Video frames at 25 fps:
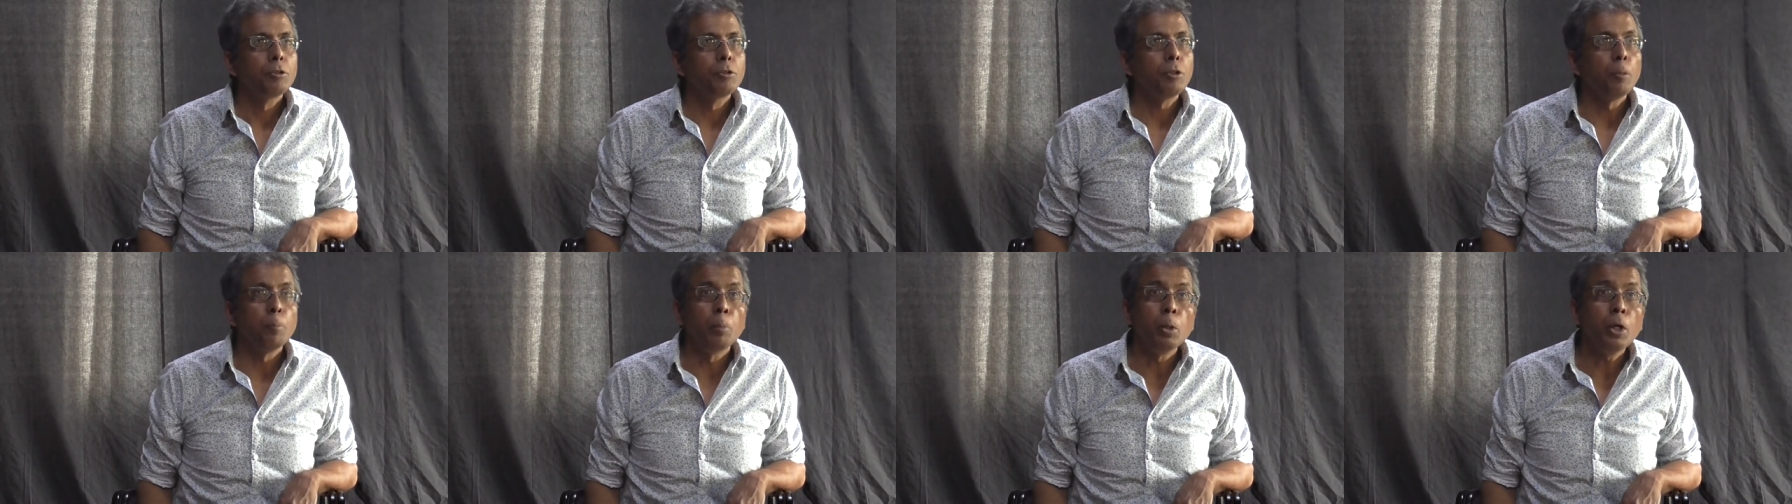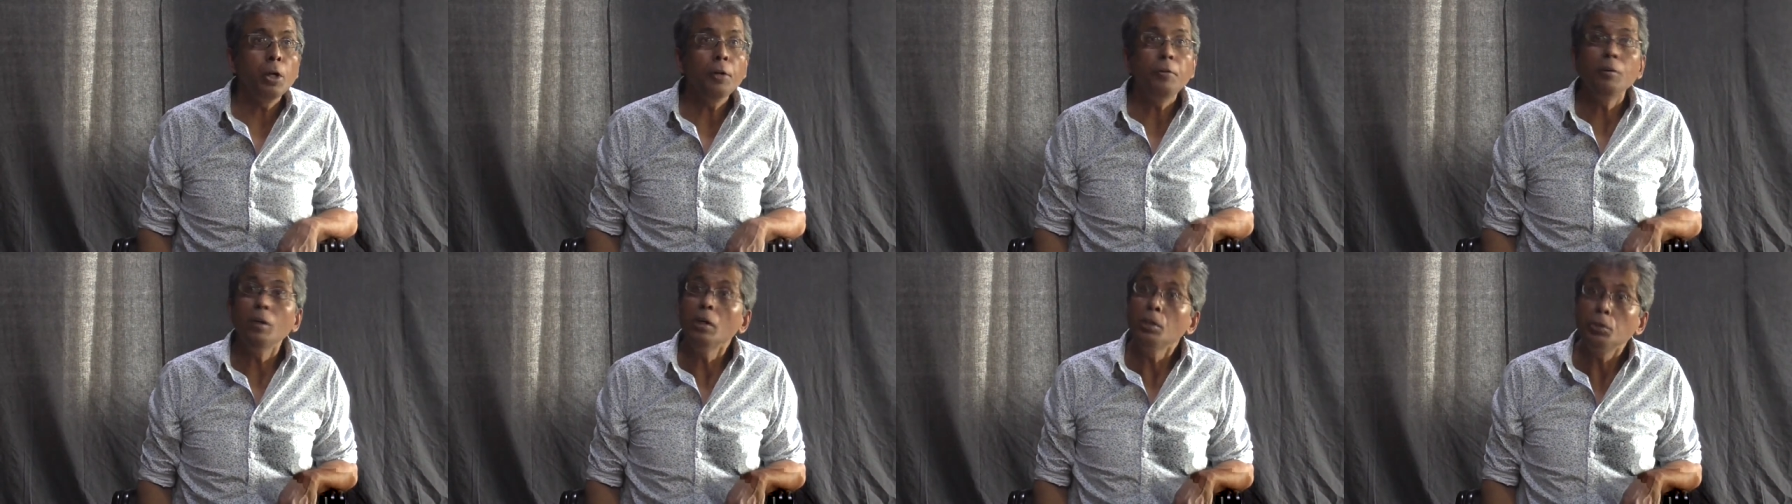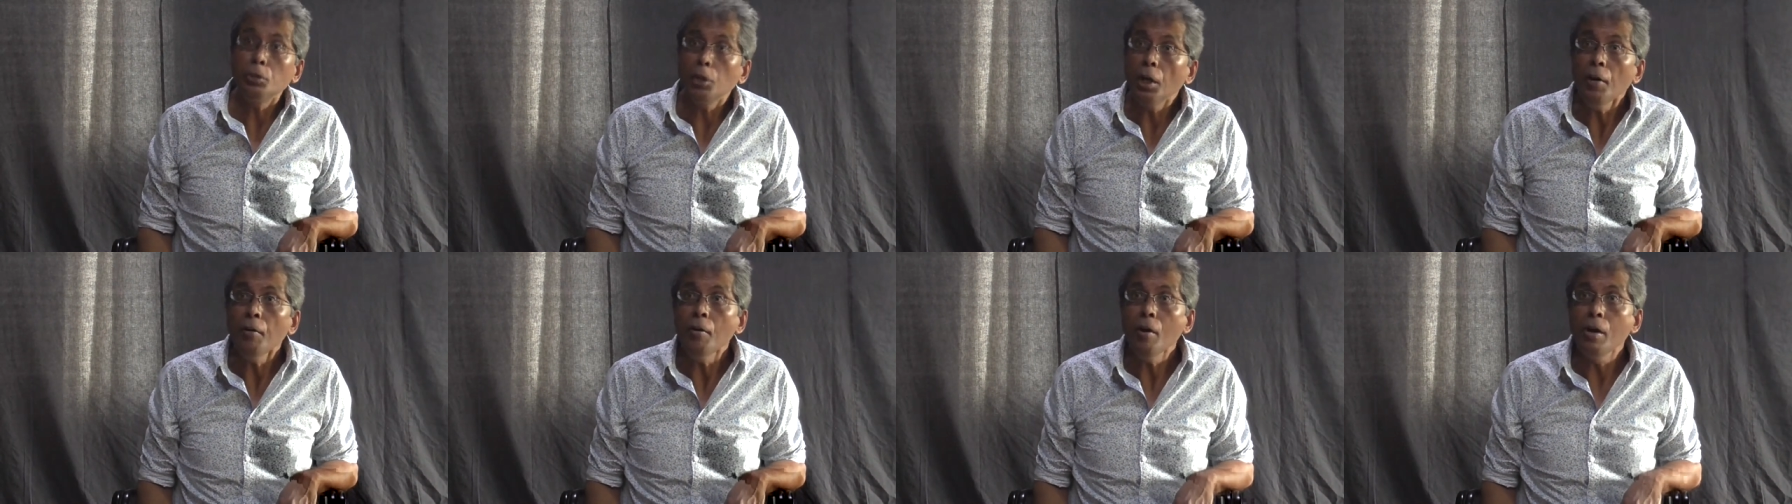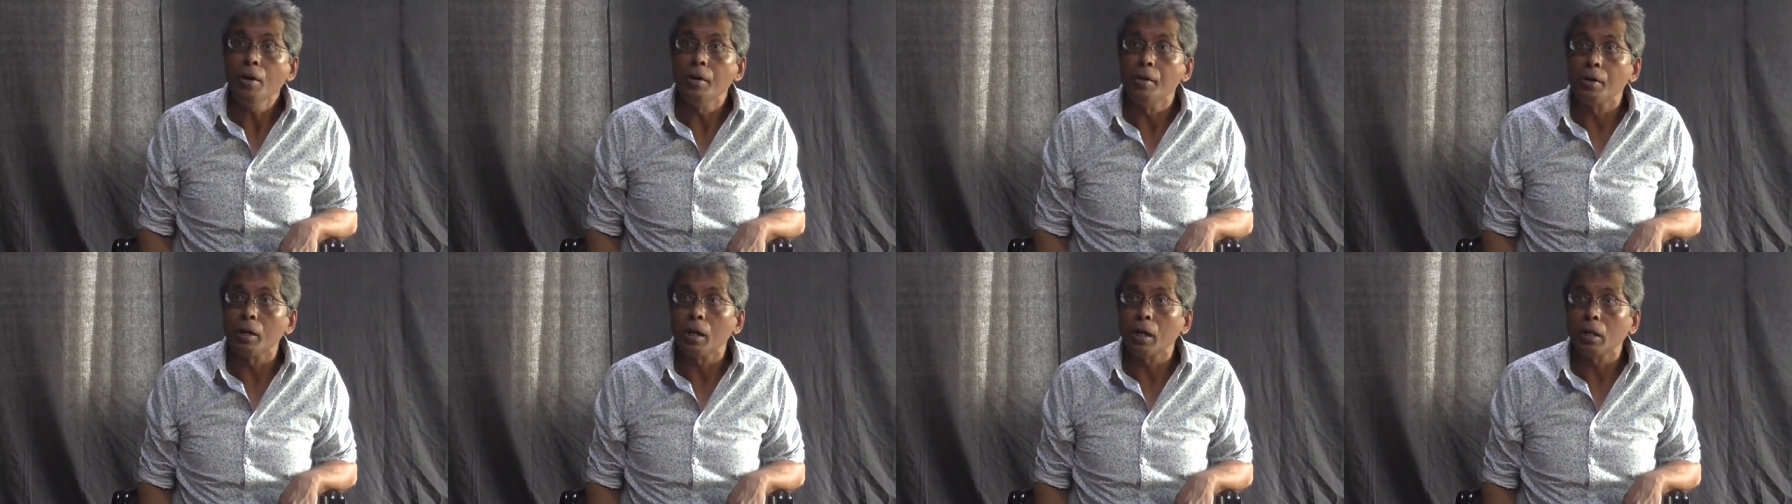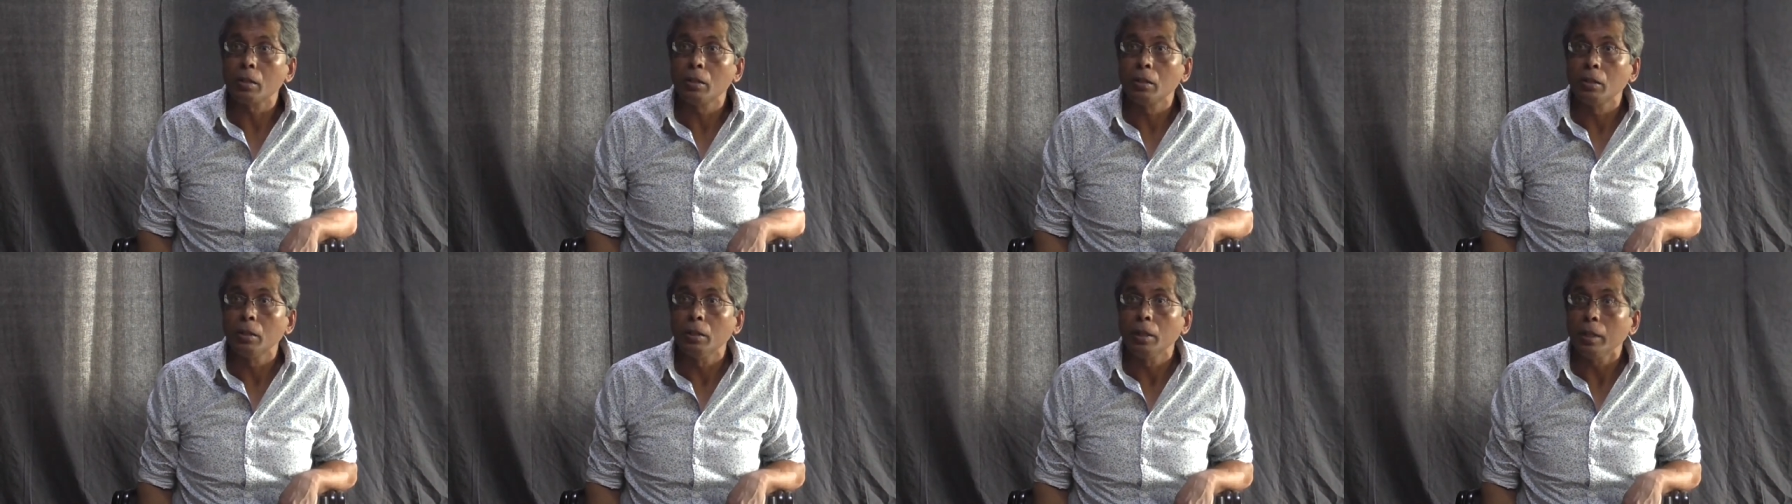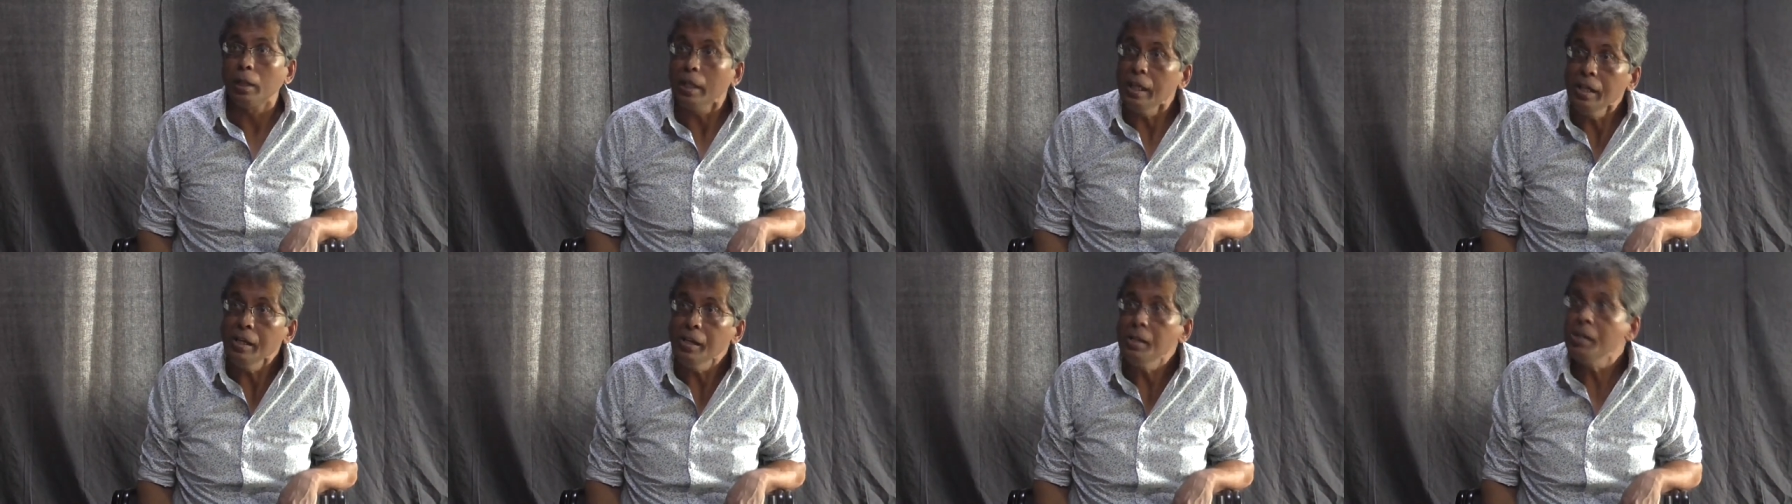So bullet train is general intellect.
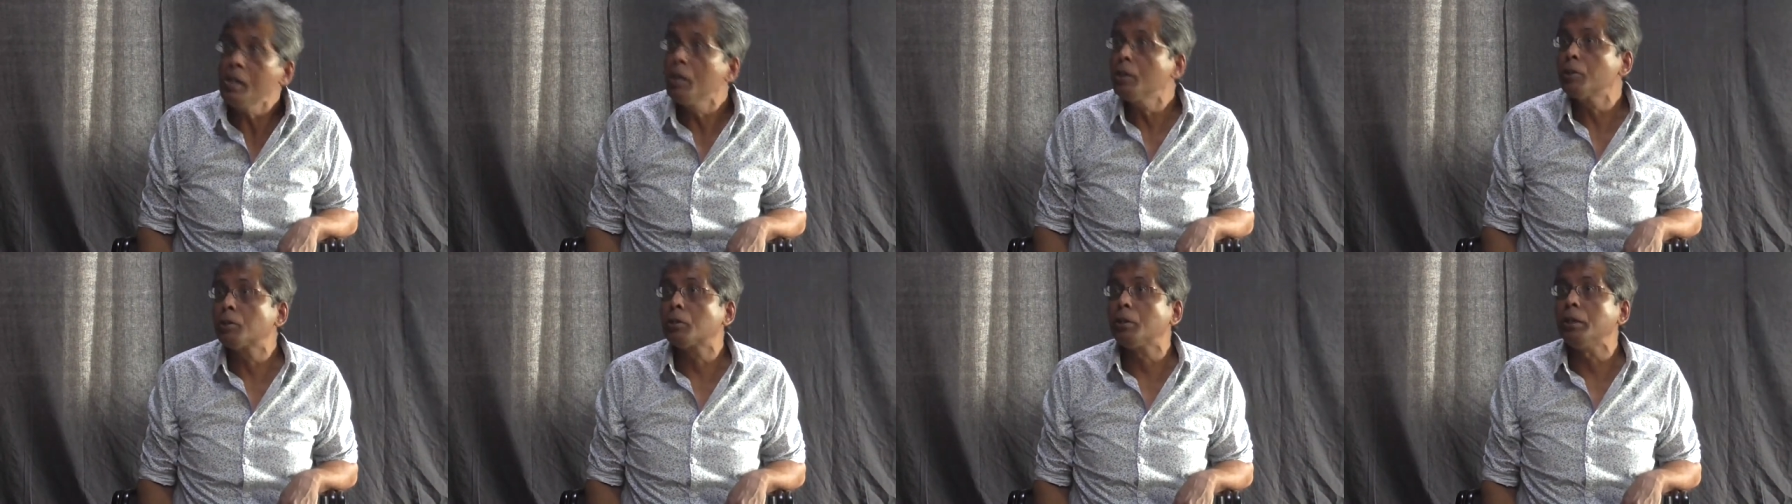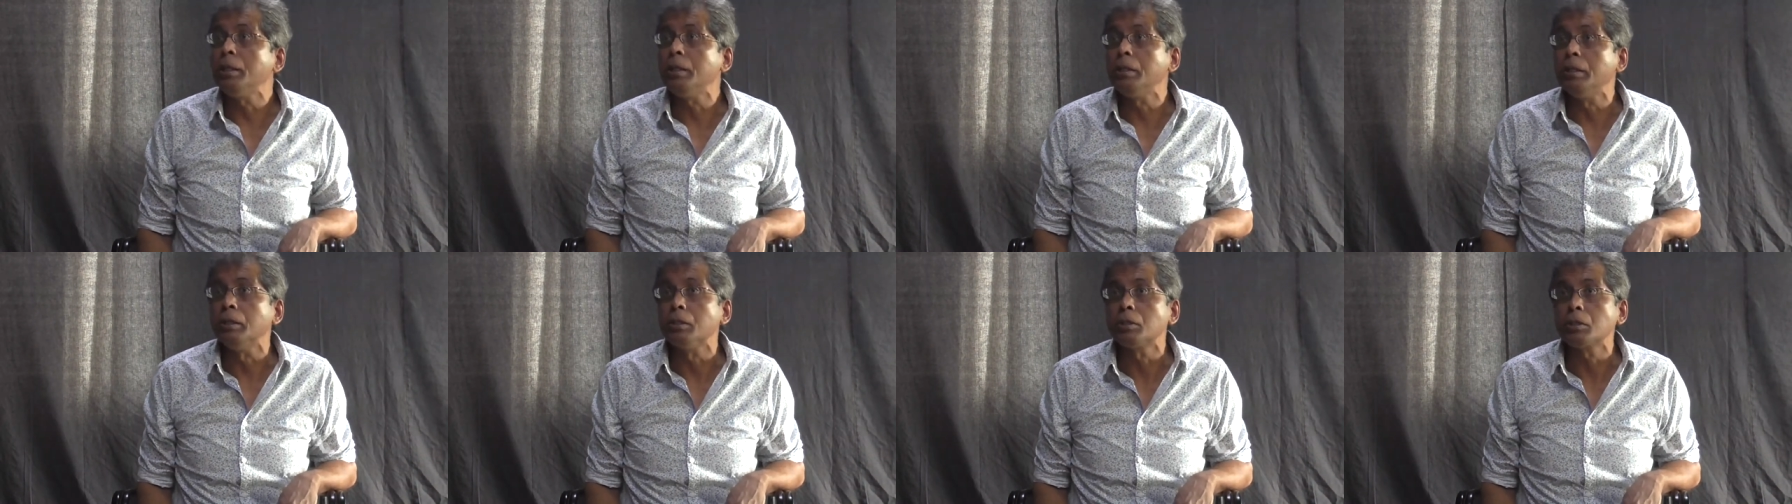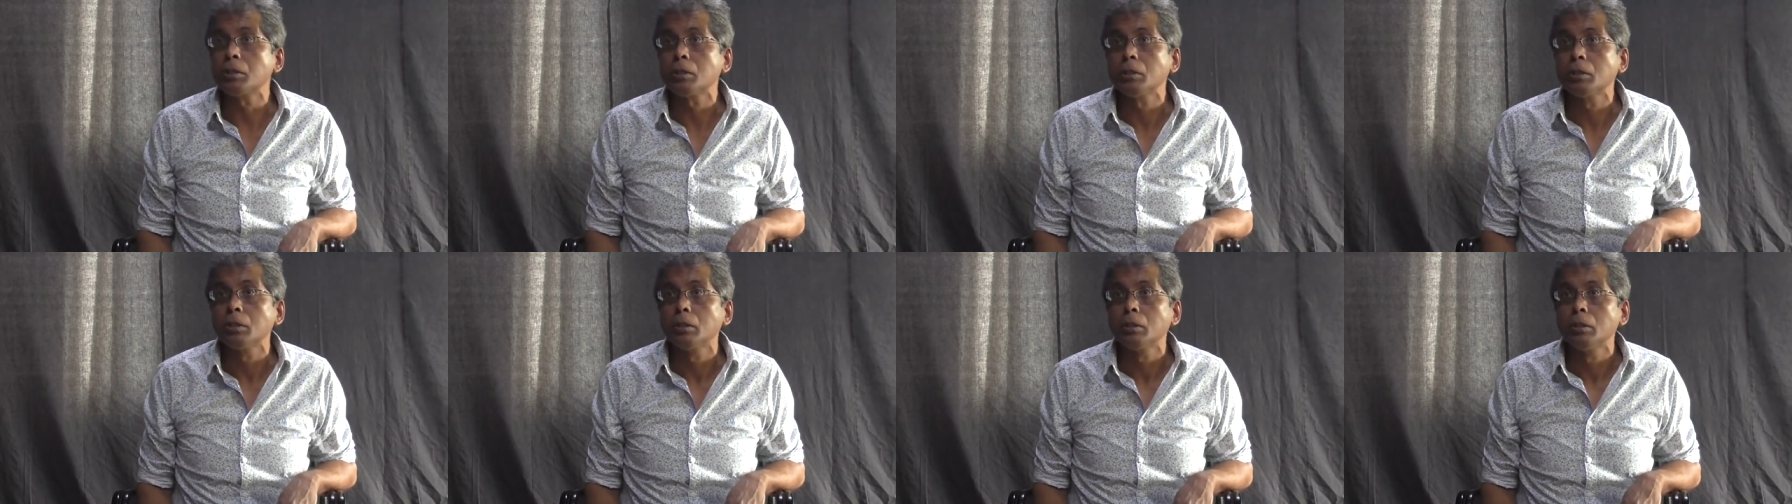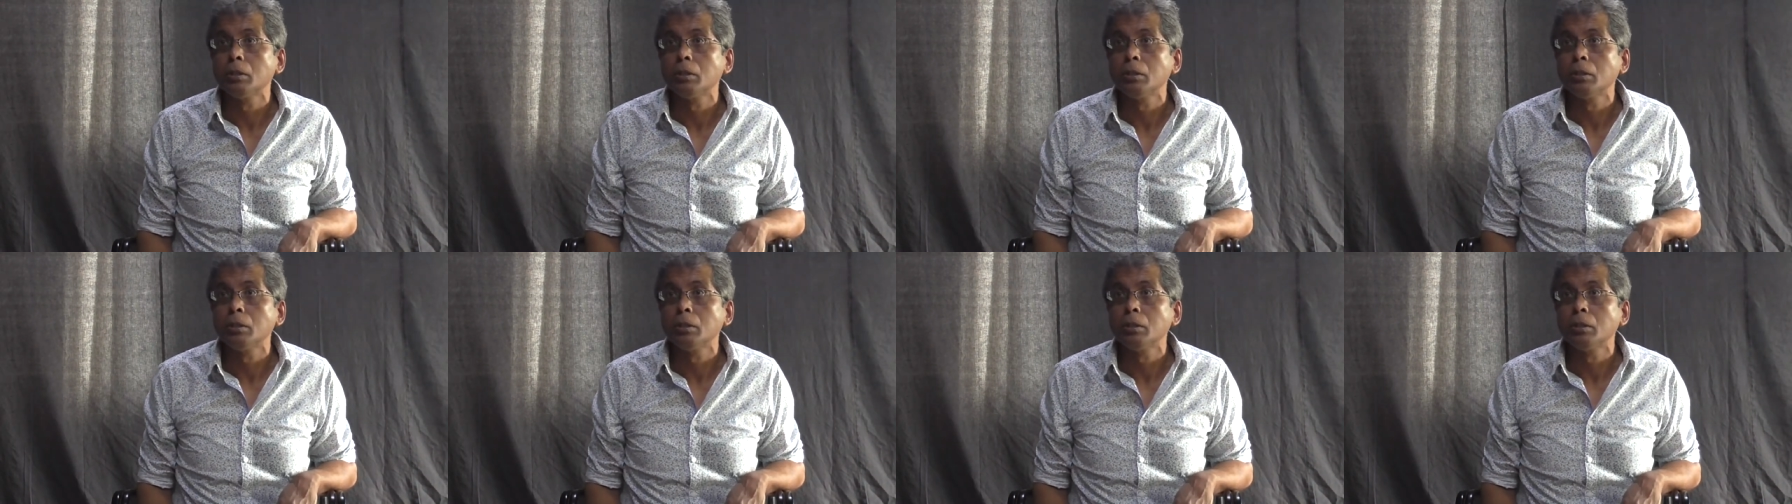India's greatness.